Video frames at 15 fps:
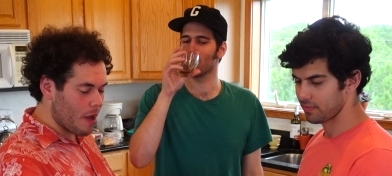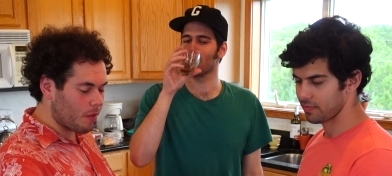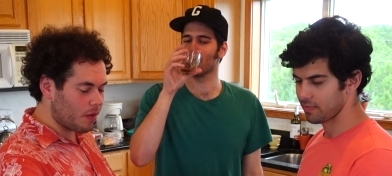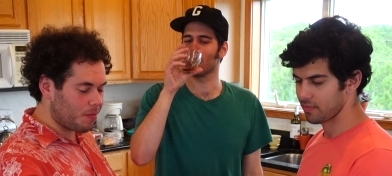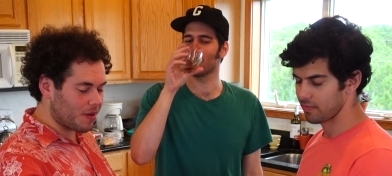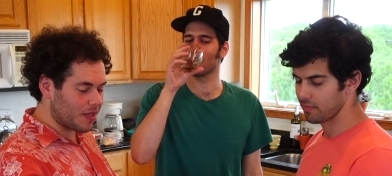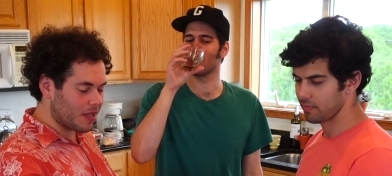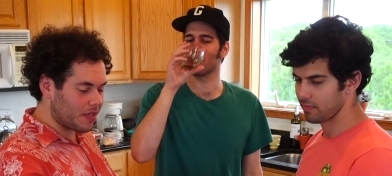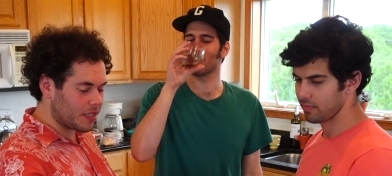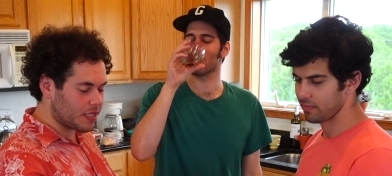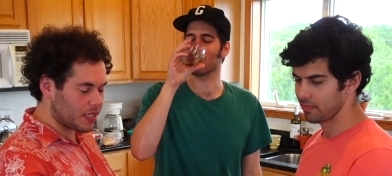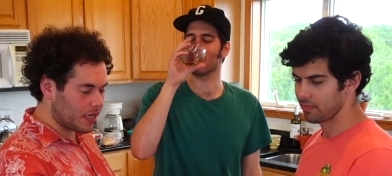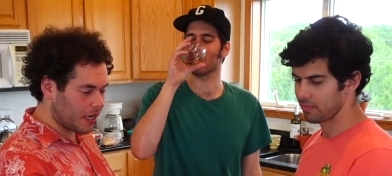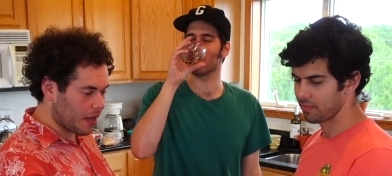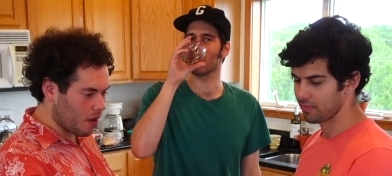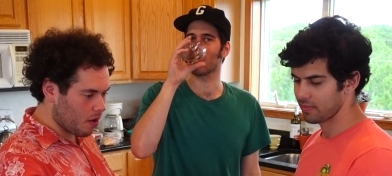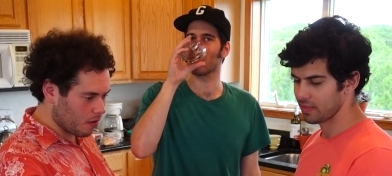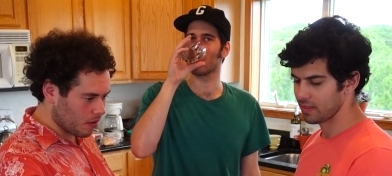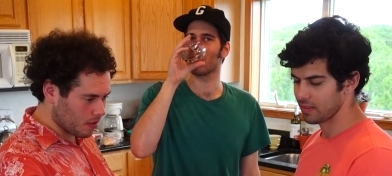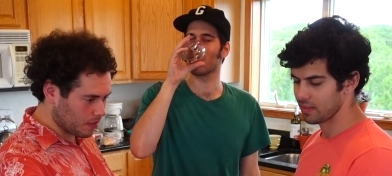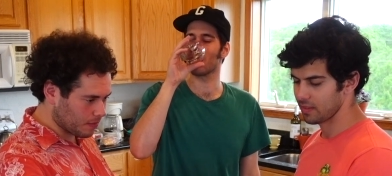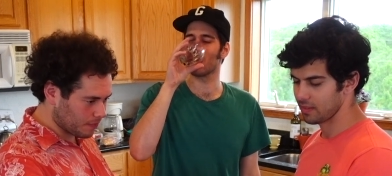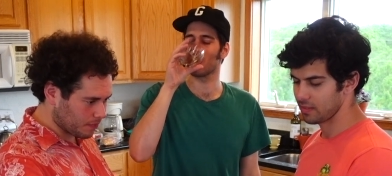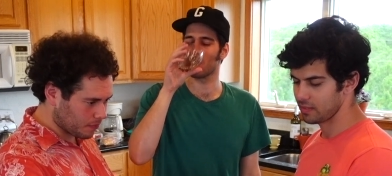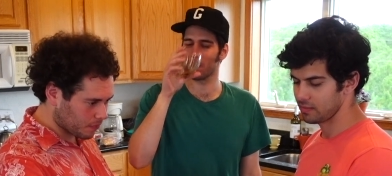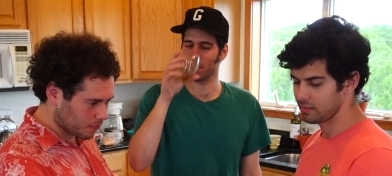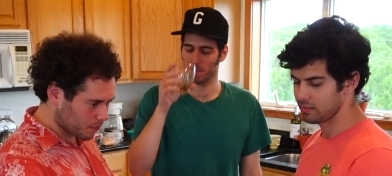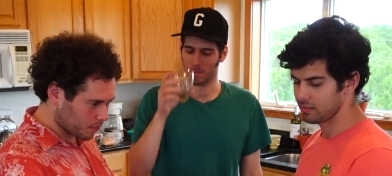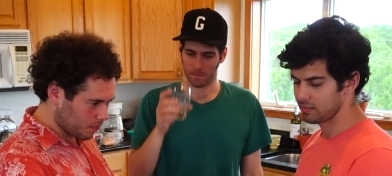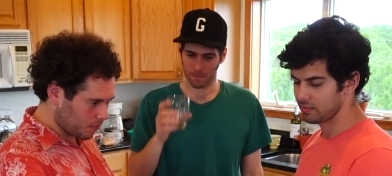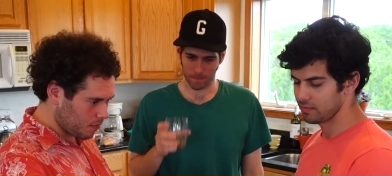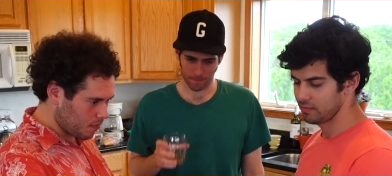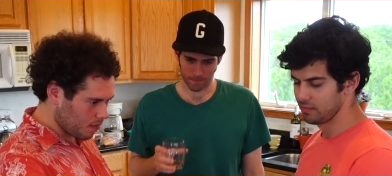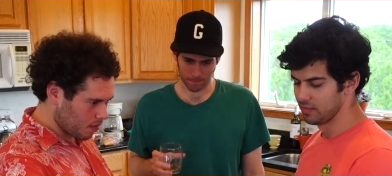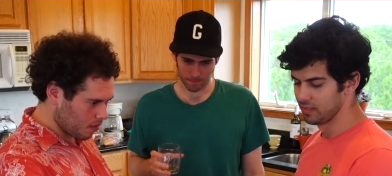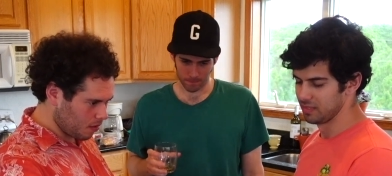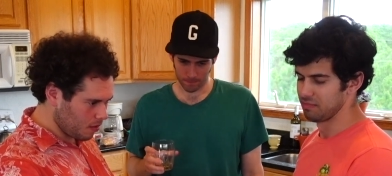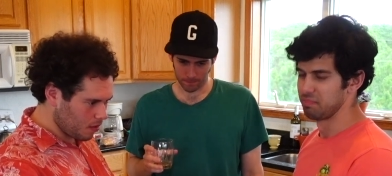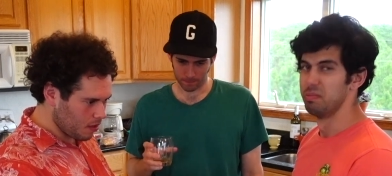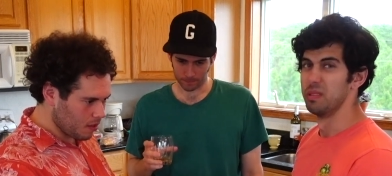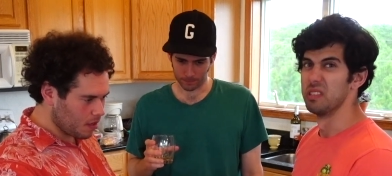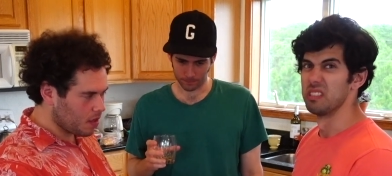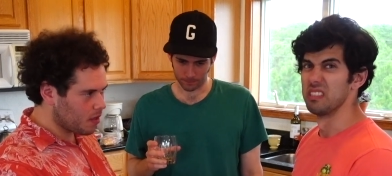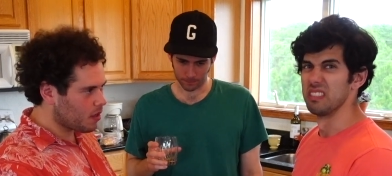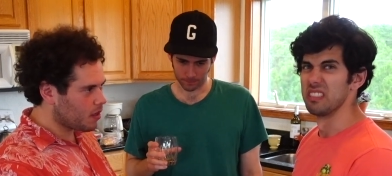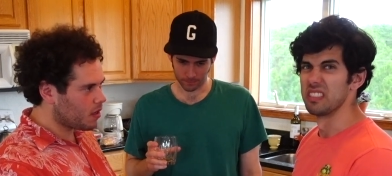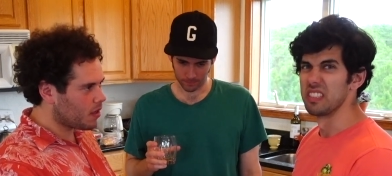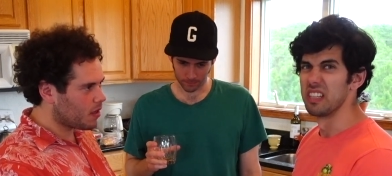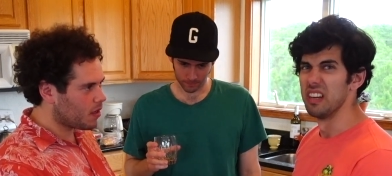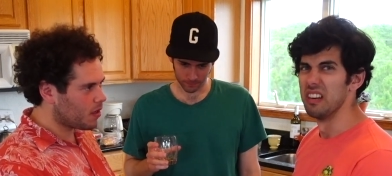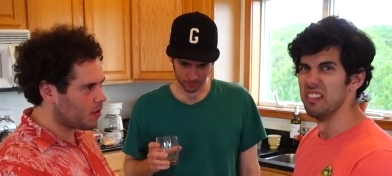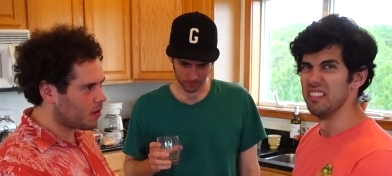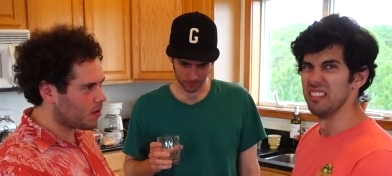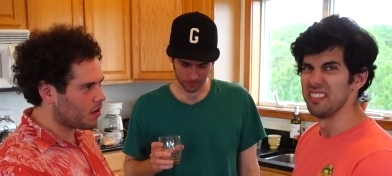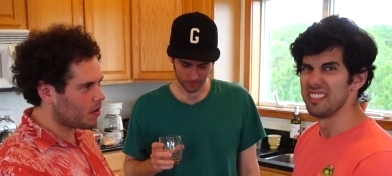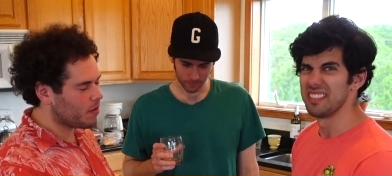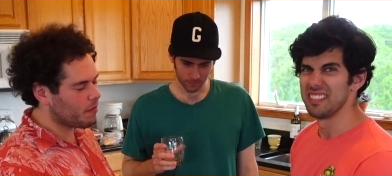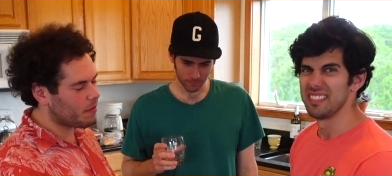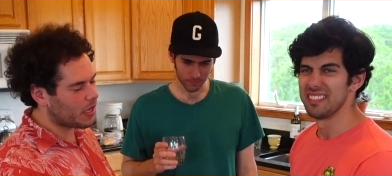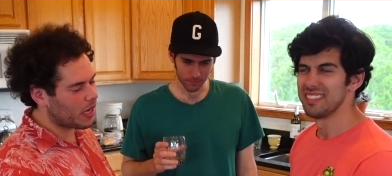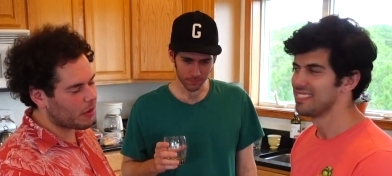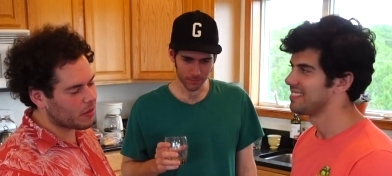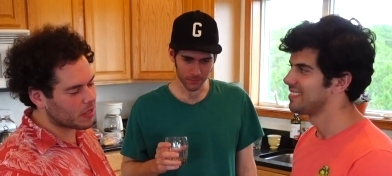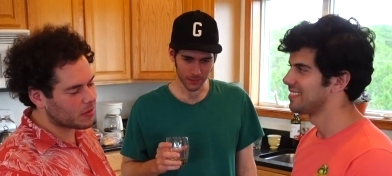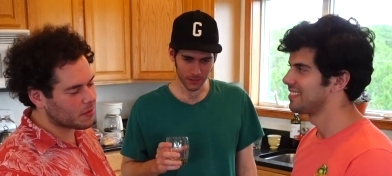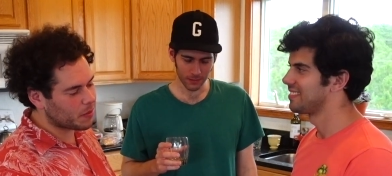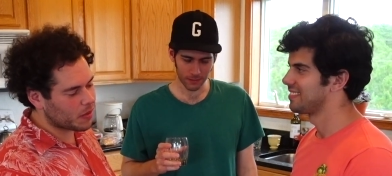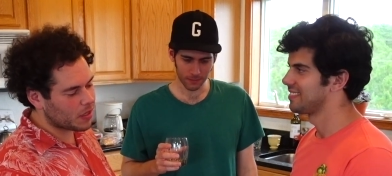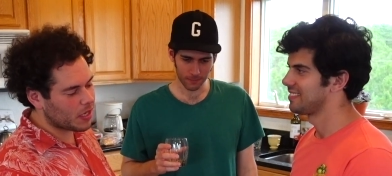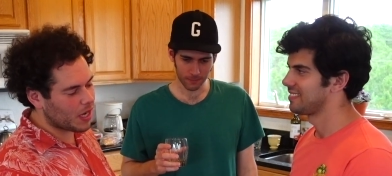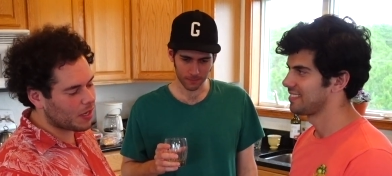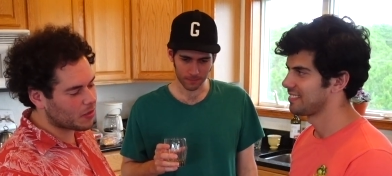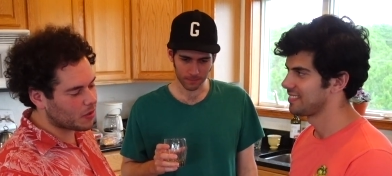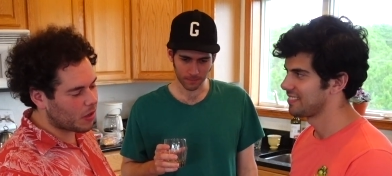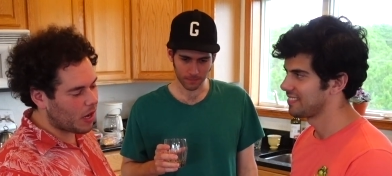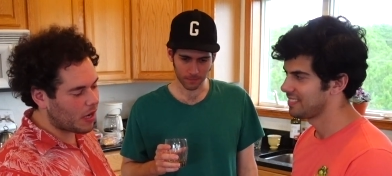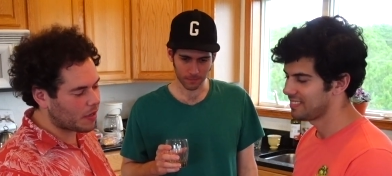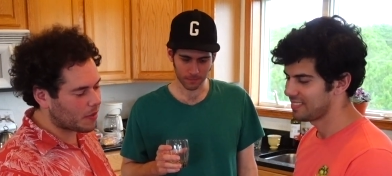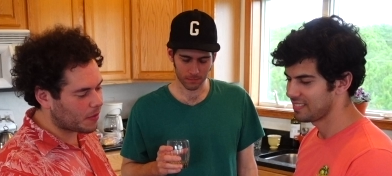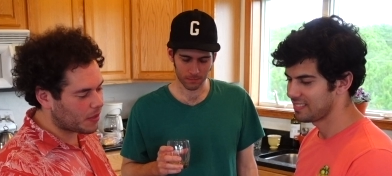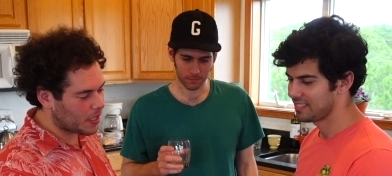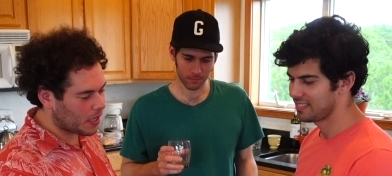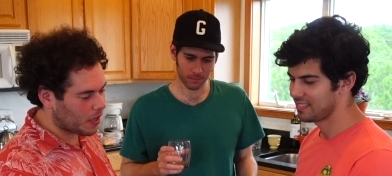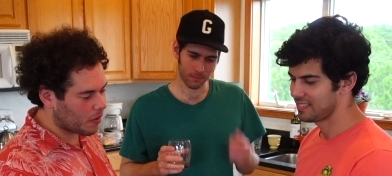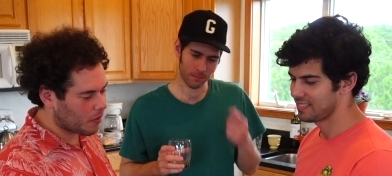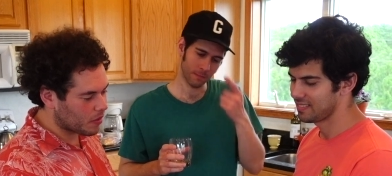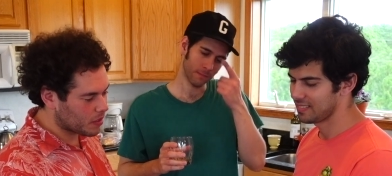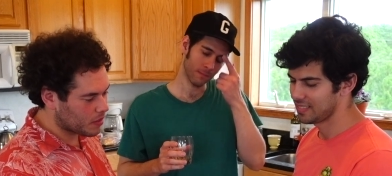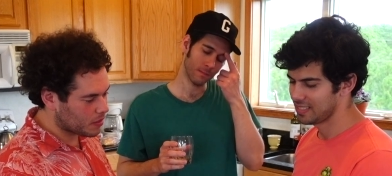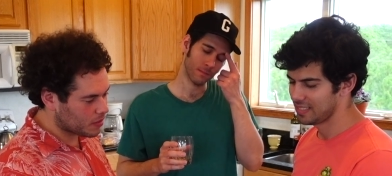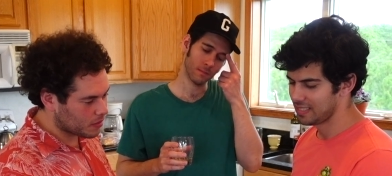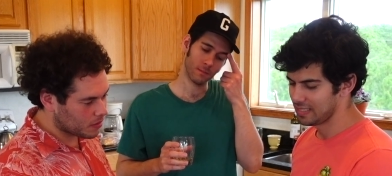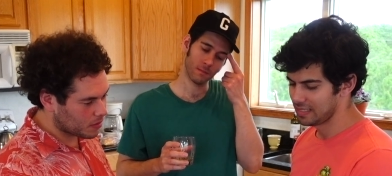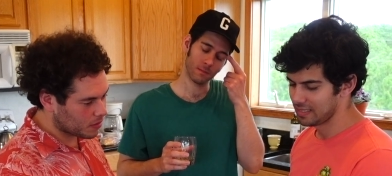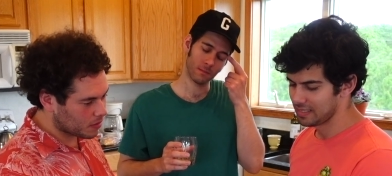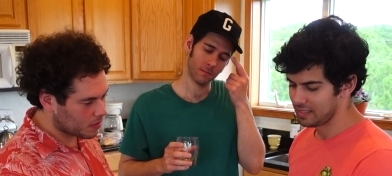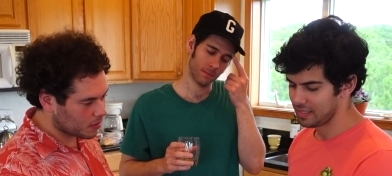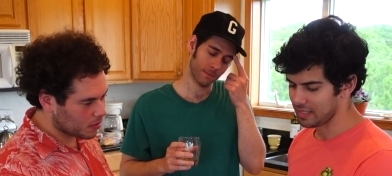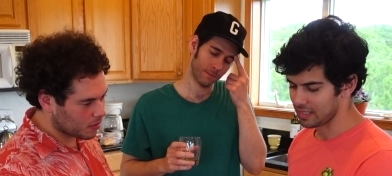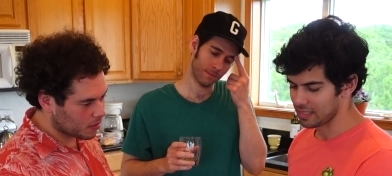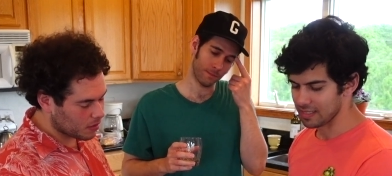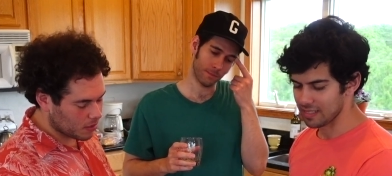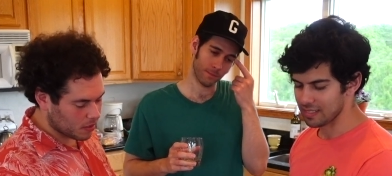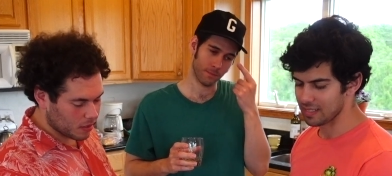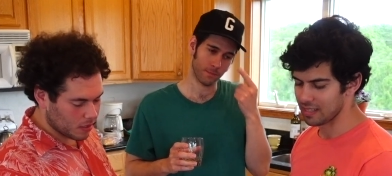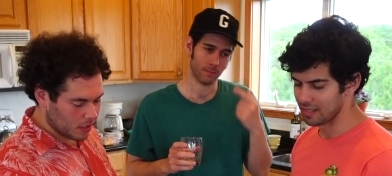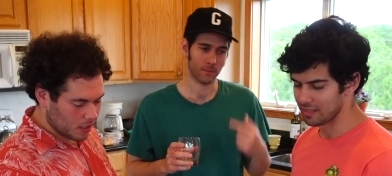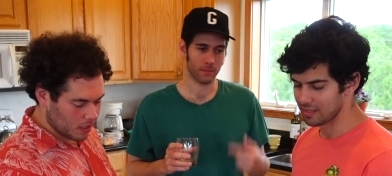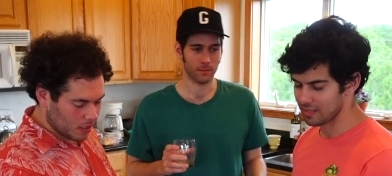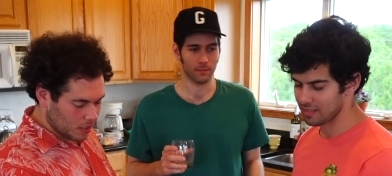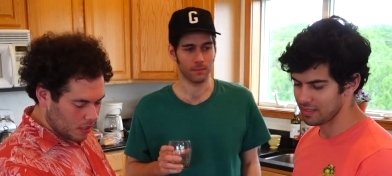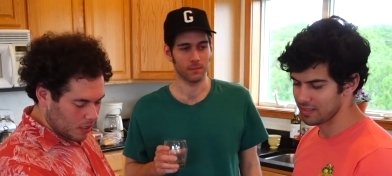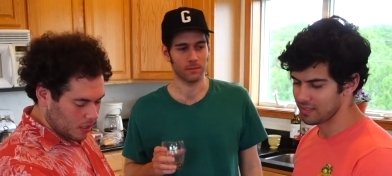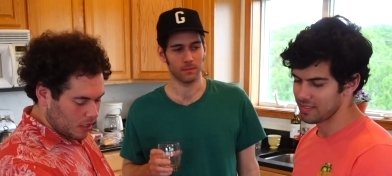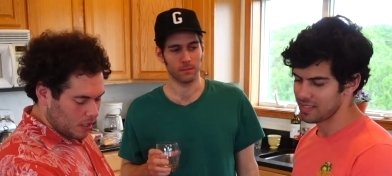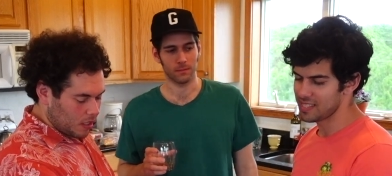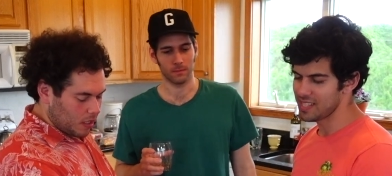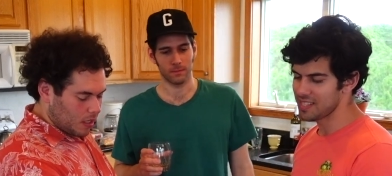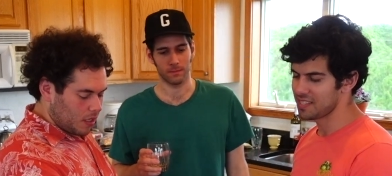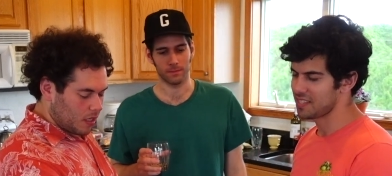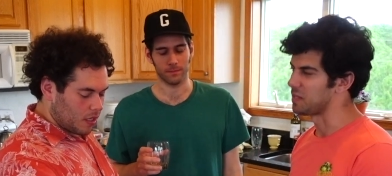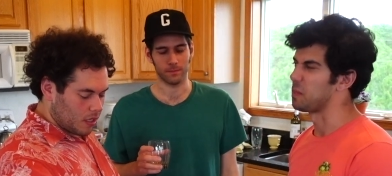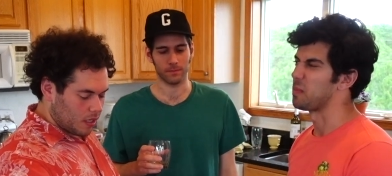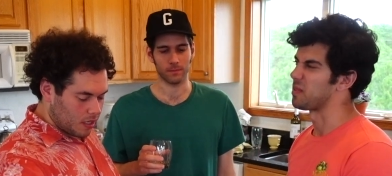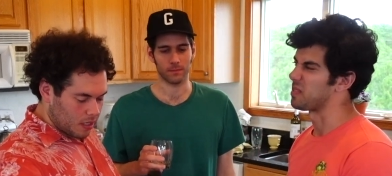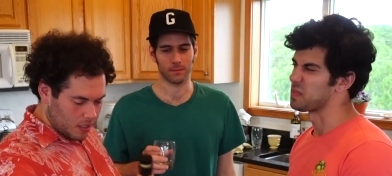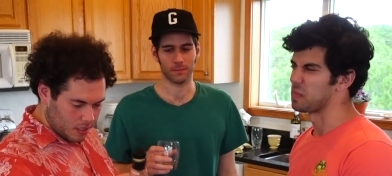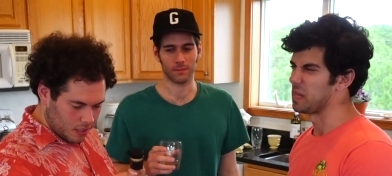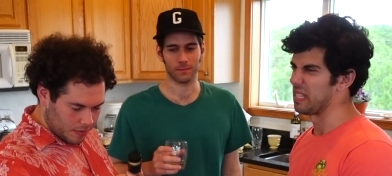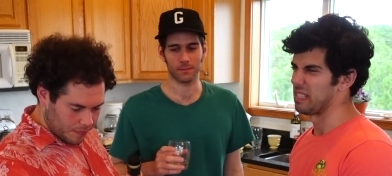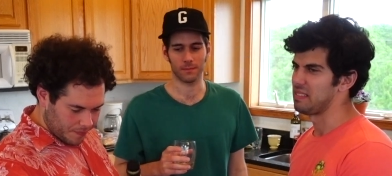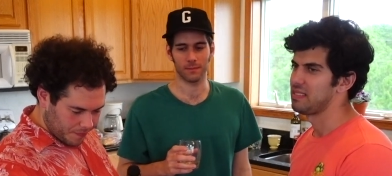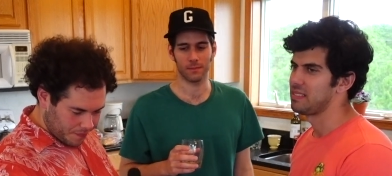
Speaker 1: I would put this in a Coke. Put it in a Coke. But I wouldn't put El Dorado in a Coke. Yeah, because that's not that's not super sweet.